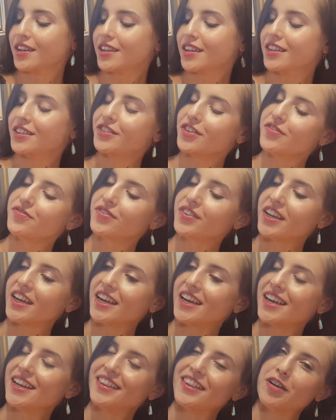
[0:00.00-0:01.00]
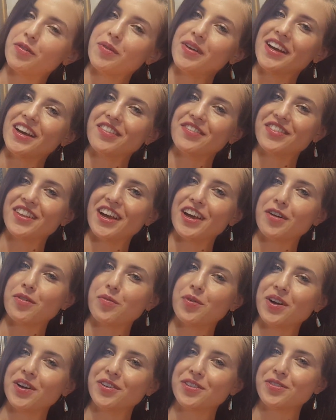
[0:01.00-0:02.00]
And don't forget that we have that
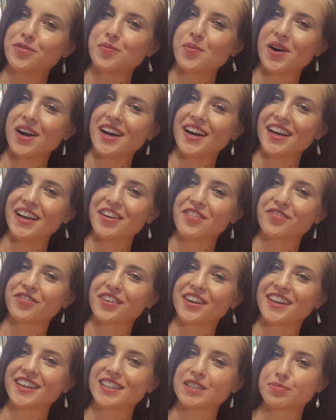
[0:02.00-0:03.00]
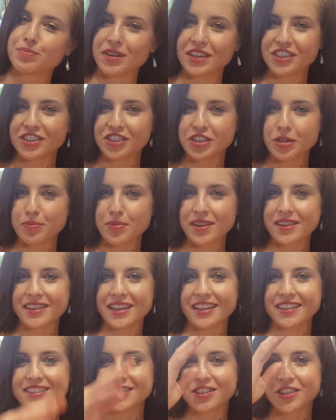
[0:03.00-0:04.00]
worldwide free express shipping.
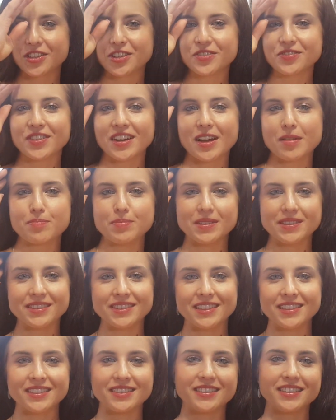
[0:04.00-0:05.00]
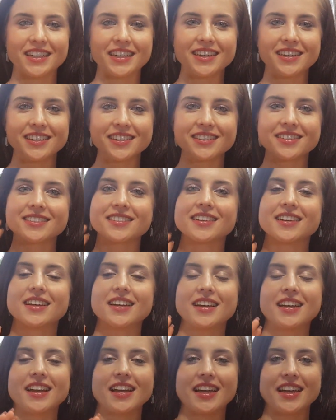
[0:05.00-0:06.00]
That's 2 to 5 business days.
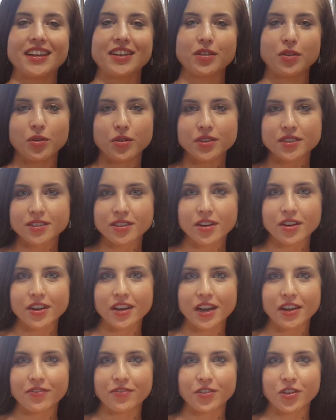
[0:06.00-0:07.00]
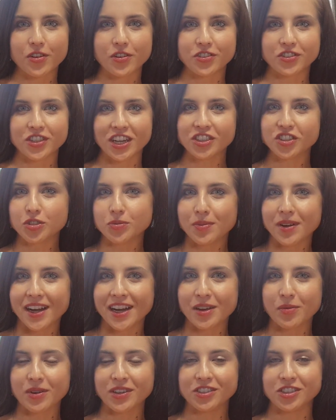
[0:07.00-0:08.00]
And also, if you change your
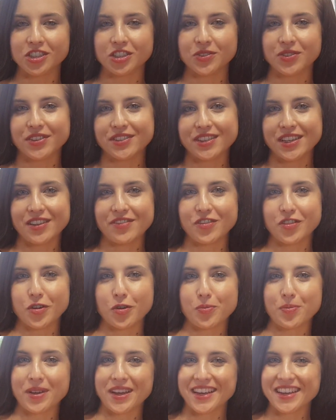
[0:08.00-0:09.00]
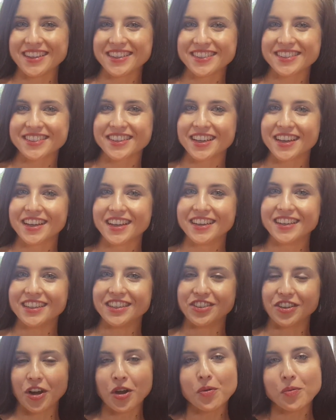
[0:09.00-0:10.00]
mind once you receive your piece,
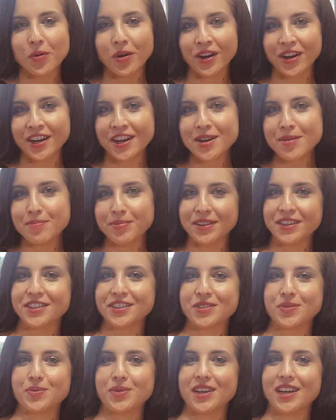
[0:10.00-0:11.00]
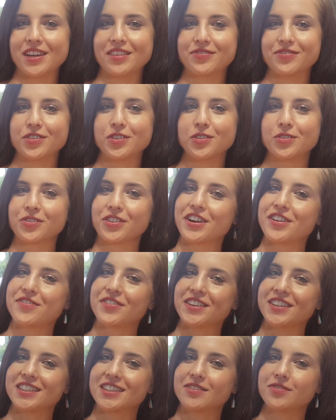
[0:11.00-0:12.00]
don't worry, because we have full
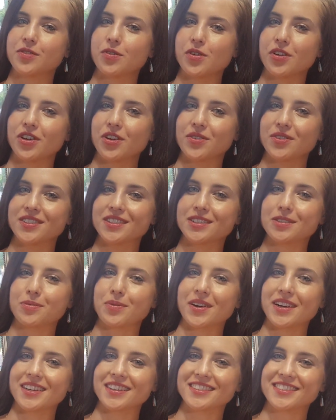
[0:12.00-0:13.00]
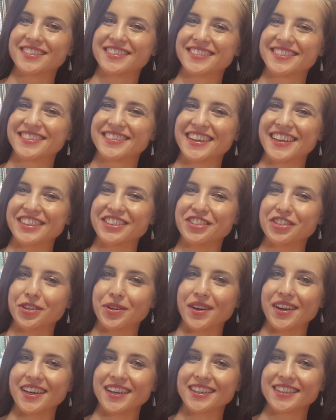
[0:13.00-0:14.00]
refunds for you as well.
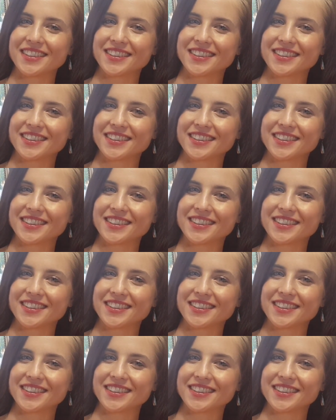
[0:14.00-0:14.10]
Enjoy.